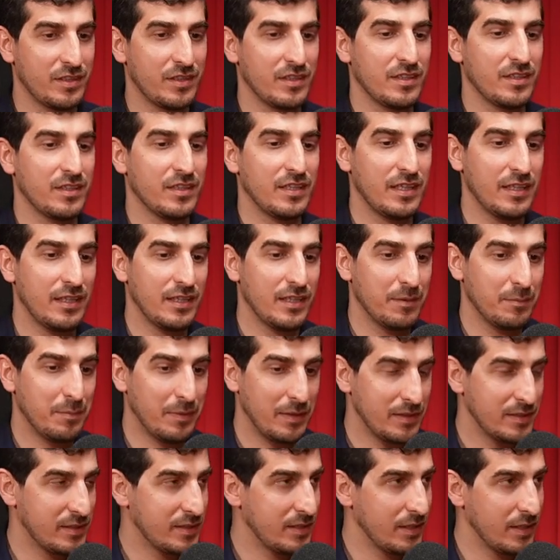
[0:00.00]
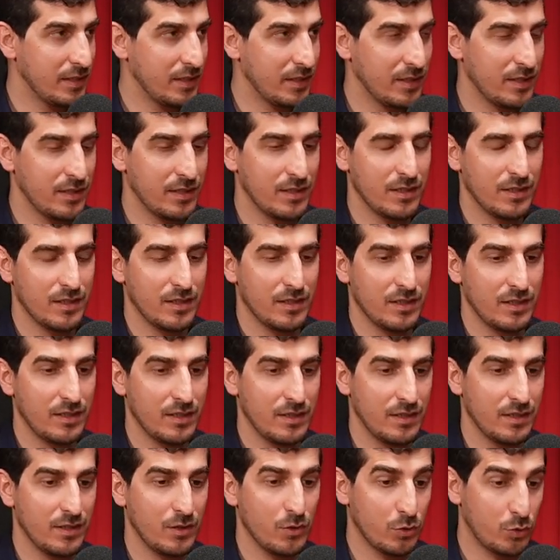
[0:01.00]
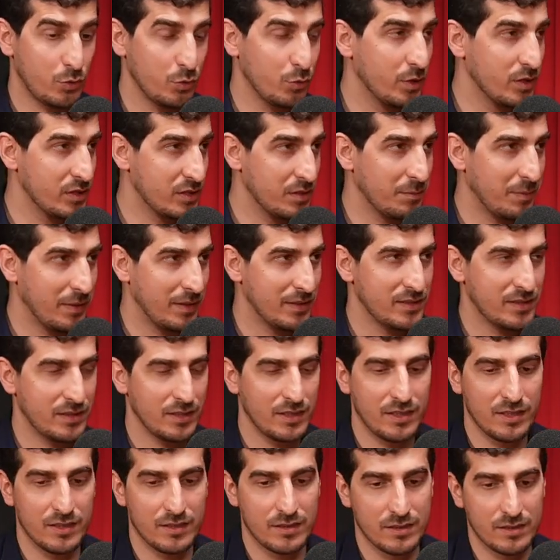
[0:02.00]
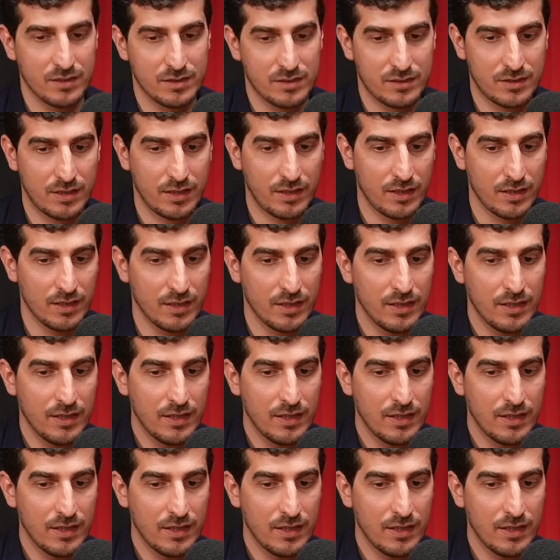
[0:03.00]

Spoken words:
in the Palestinian or towards the Palestinian struggle.